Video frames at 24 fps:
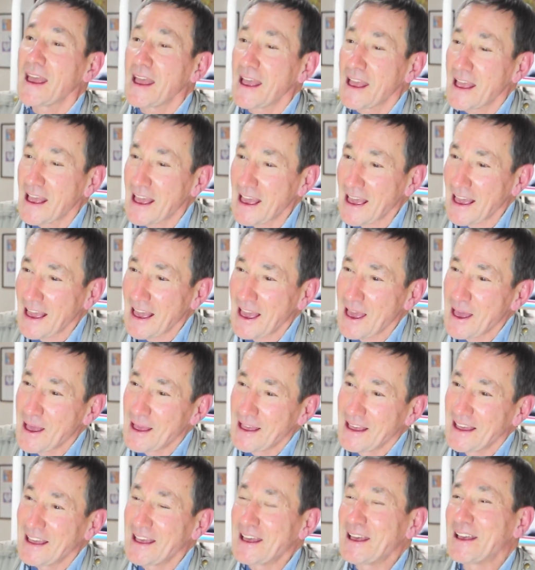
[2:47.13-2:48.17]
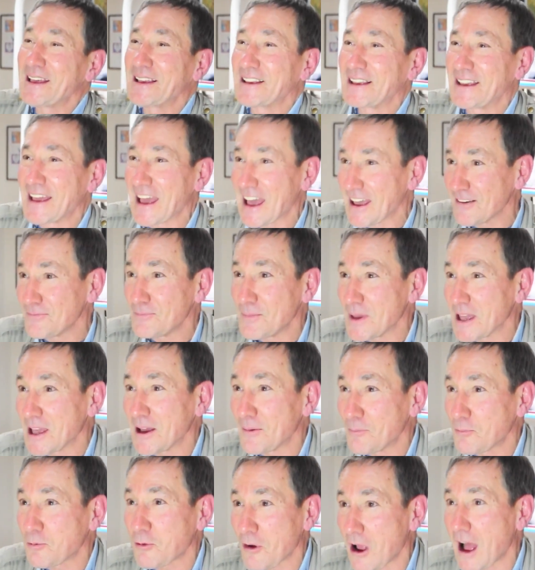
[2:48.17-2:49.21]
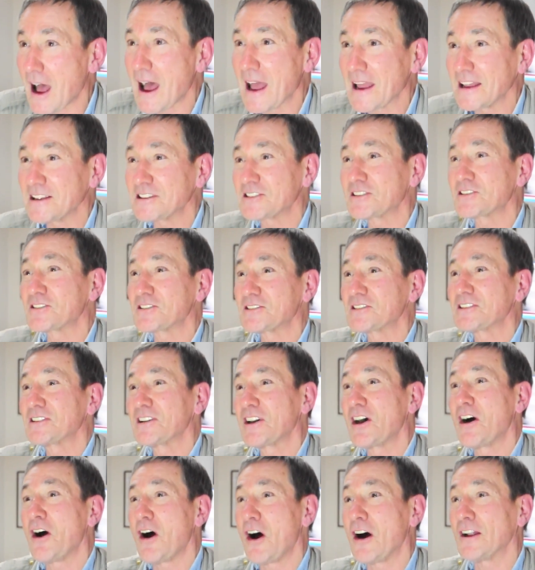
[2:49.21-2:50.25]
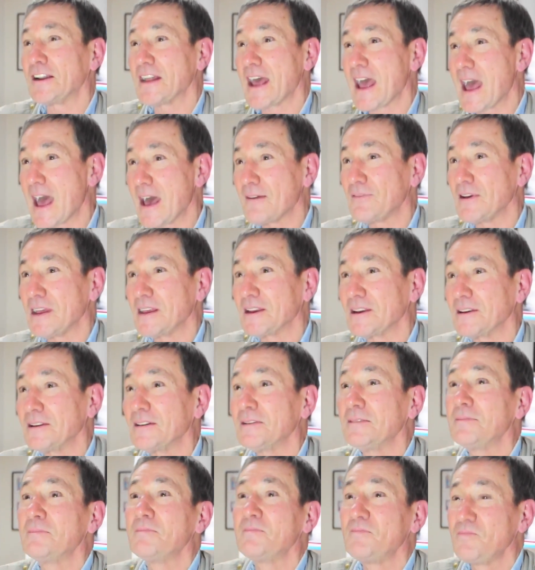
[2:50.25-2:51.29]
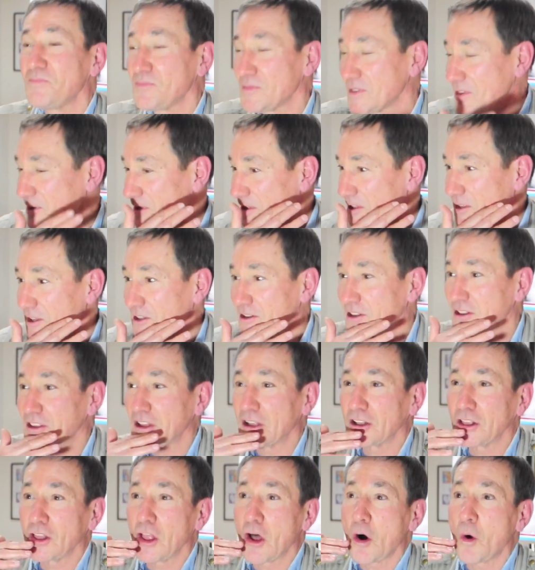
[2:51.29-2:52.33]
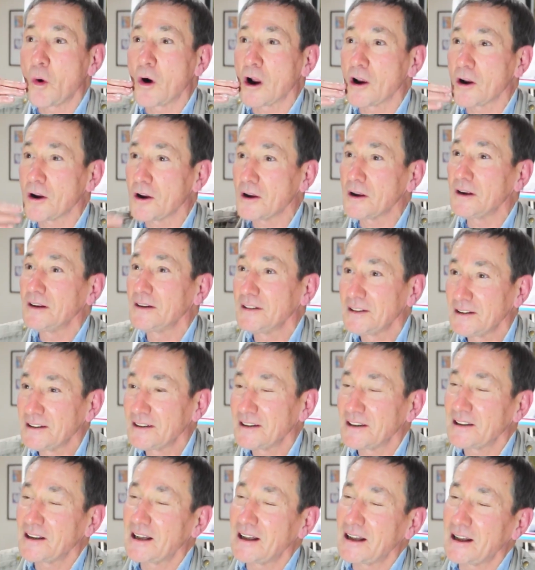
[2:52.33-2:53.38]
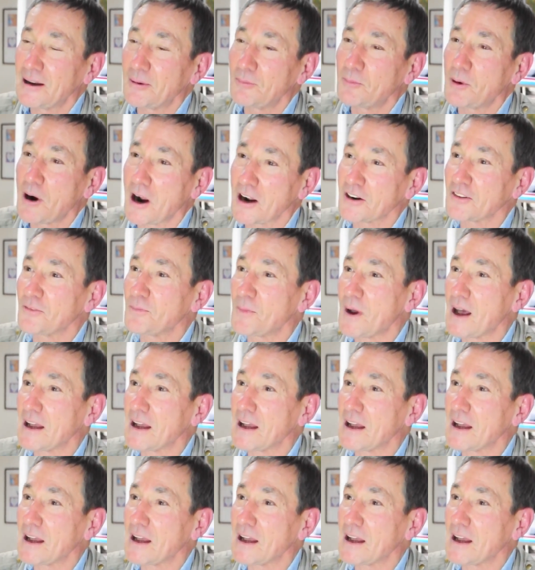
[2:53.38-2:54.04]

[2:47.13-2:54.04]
He gave me a price on having the lower part of my